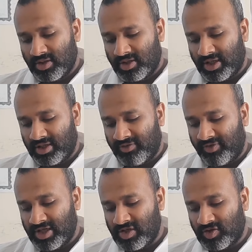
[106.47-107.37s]
Then the
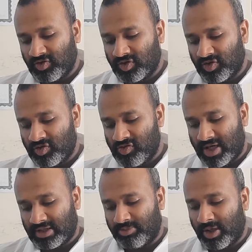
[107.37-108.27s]
ventricles
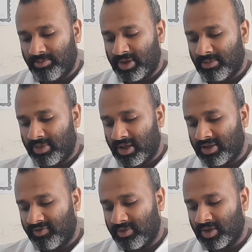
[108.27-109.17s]
contract, pumping
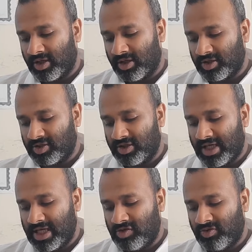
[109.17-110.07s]
blood from the heart. The
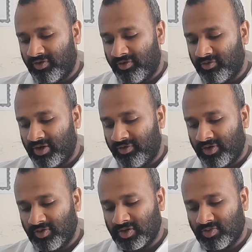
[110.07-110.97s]
atria
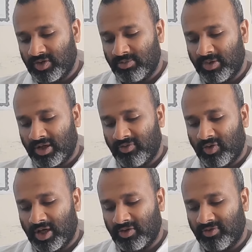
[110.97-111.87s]
refills with blood
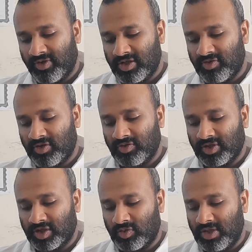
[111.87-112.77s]
while the ventricles
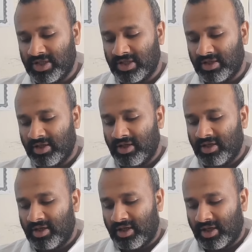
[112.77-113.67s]
are squeezing
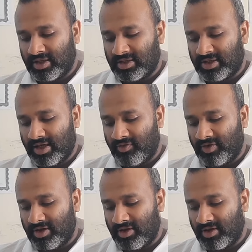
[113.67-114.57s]
and get
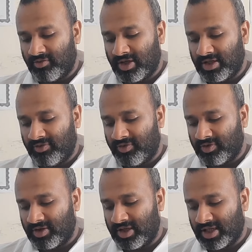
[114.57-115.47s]
ready
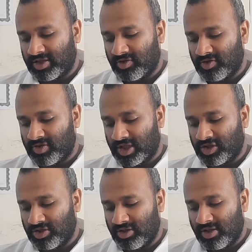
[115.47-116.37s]
for the next
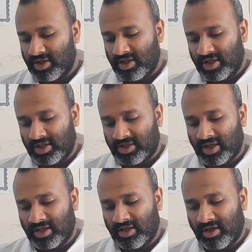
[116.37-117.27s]
contraction.
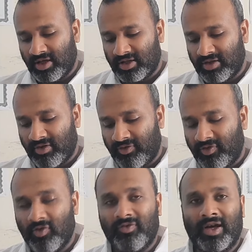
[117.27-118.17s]
Inside the heart, there are
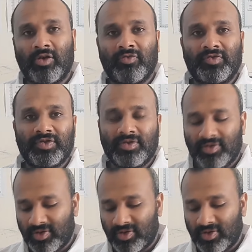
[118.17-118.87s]
four valves.